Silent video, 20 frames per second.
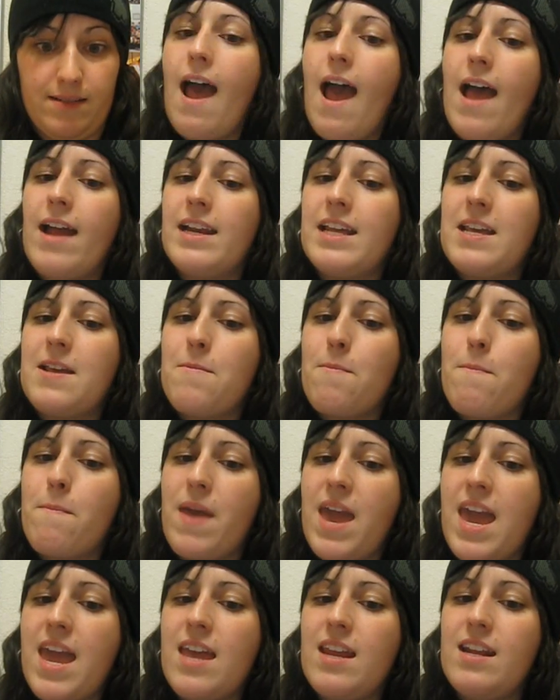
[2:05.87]
And he
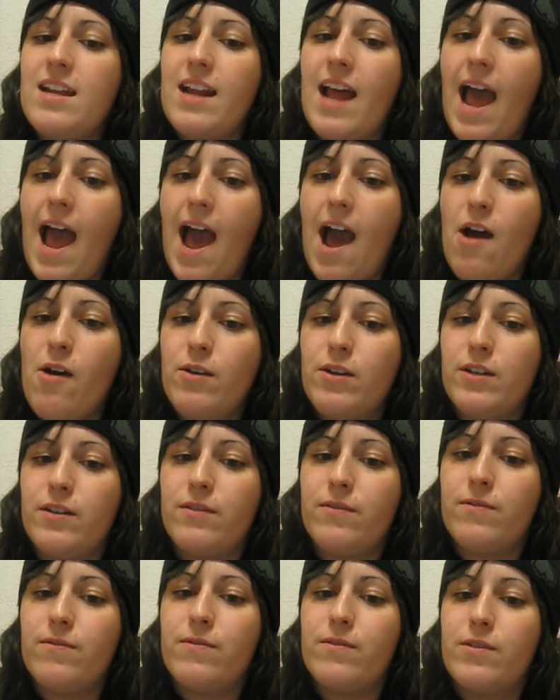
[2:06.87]
made it out
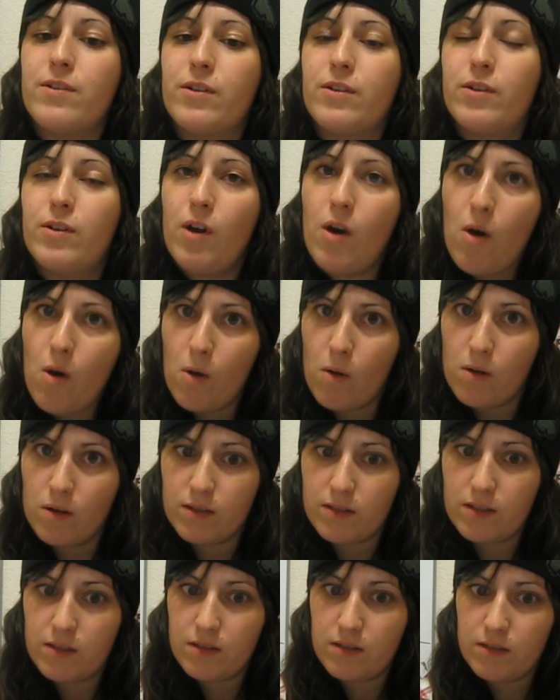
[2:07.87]
of the
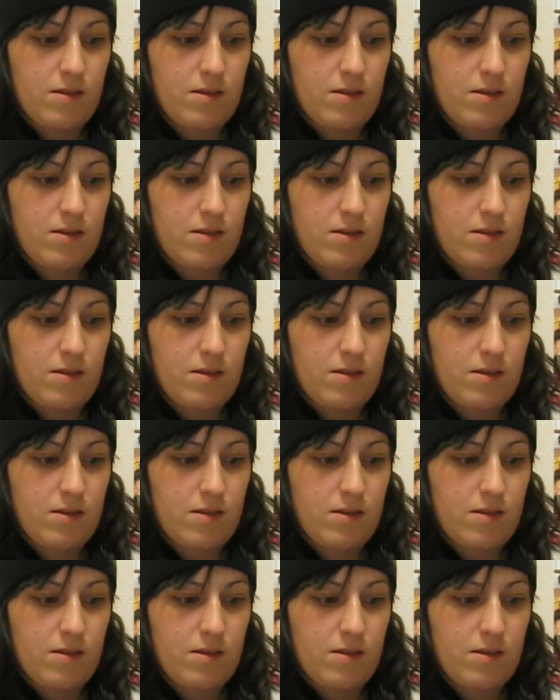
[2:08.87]
gold!